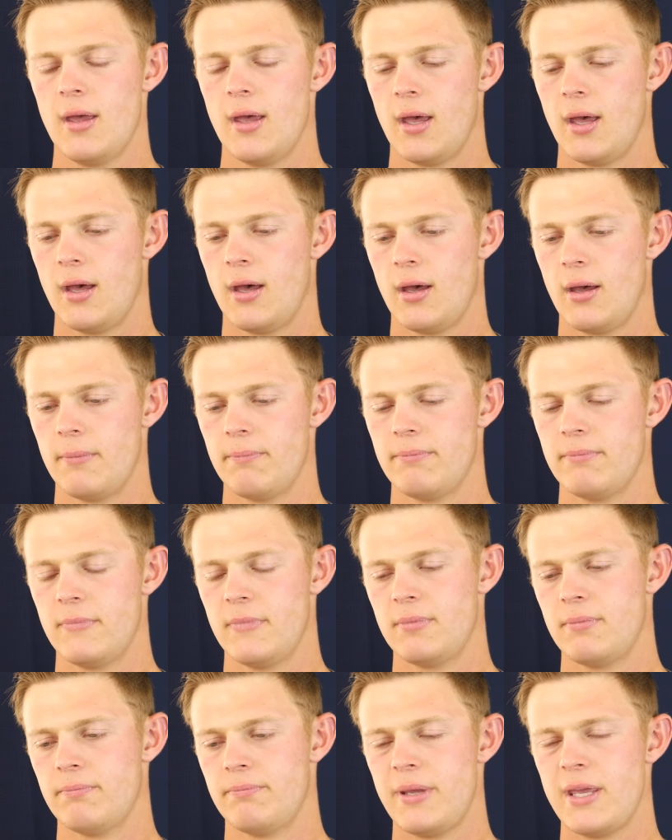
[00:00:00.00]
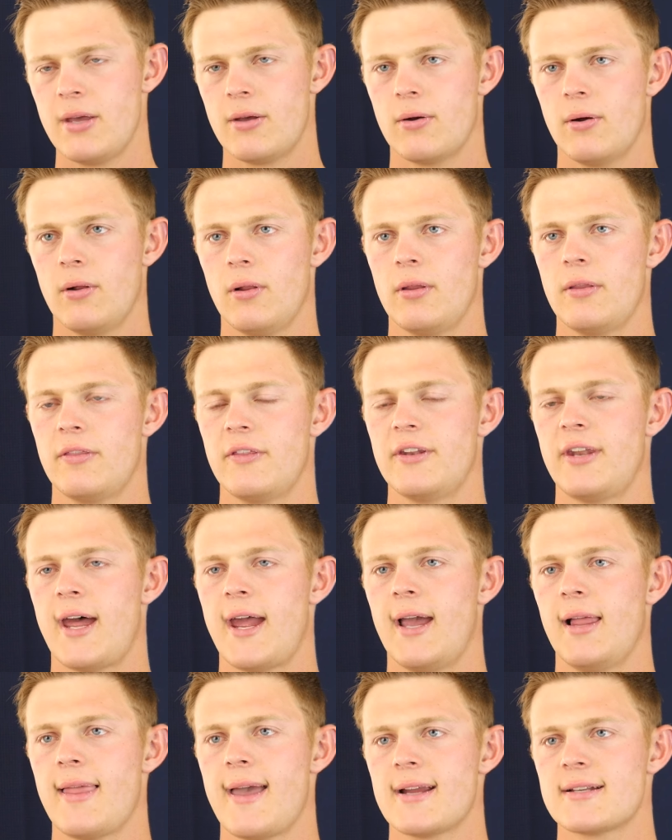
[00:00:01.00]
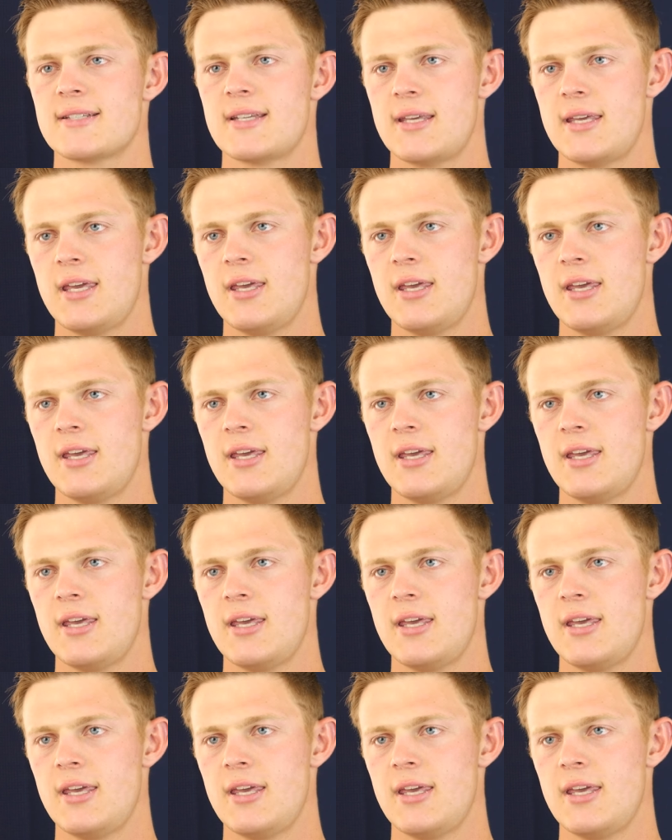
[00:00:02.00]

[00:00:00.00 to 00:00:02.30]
uh, the dialect